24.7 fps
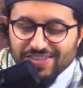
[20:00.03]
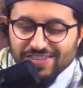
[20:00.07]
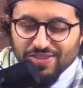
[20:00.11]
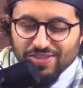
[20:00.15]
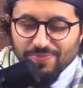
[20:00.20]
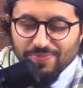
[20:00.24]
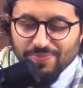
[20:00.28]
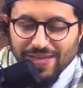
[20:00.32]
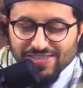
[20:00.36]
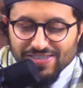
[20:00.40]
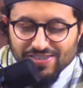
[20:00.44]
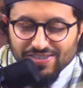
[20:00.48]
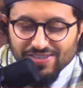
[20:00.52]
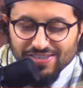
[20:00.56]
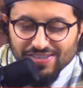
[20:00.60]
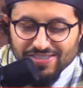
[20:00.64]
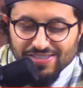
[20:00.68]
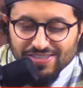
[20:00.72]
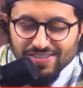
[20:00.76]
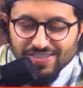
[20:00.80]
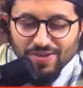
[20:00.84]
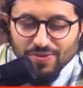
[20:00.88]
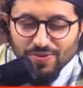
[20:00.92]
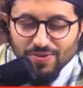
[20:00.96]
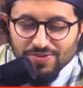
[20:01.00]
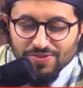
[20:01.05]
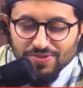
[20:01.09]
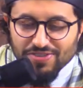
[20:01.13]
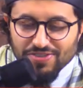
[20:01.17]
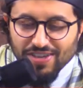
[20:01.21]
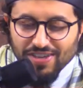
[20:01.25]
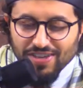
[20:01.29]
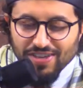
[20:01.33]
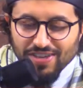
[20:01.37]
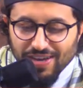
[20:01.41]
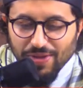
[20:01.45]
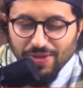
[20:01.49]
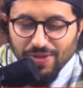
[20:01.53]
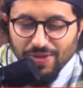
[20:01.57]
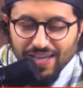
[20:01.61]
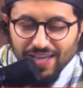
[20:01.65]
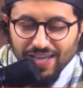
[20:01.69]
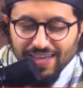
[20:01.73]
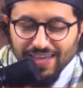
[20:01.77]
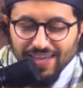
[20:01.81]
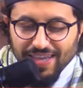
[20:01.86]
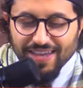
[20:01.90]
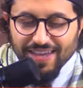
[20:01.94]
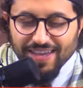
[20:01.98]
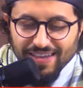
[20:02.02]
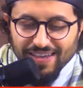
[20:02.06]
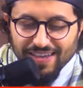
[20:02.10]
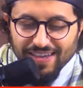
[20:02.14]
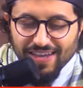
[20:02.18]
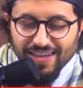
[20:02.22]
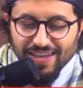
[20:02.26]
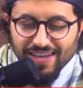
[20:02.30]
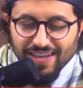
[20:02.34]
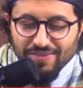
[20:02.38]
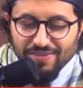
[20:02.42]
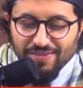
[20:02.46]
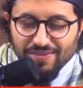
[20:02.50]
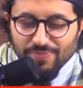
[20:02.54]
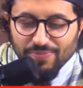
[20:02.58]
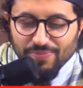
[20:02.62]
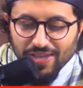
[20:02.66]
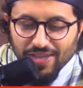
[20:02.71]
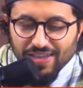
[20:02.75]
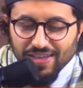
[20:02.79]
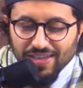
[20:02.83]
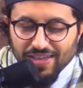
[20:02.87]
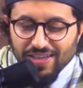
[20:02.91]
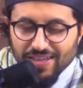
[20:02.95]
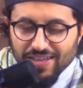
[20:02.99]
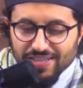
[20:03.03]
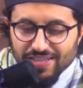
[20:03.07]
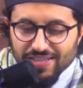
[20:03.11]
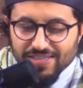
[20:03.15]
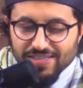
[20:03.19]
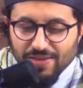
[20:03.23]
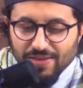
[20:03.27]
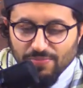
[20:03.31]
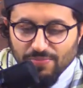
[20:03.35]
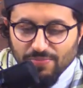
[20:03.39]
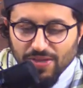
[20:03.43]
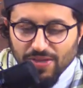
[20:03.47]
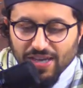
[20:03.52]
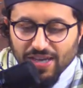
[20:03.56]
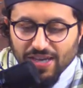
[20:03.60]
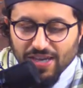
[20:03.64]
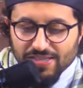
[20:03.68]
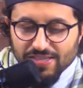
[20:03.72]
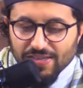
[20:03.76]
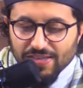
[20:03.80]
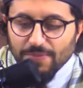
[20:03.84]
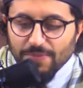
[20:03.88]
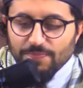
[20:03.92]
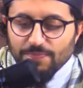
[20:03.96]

masjid, so she got a big kick out of coming to MBIC.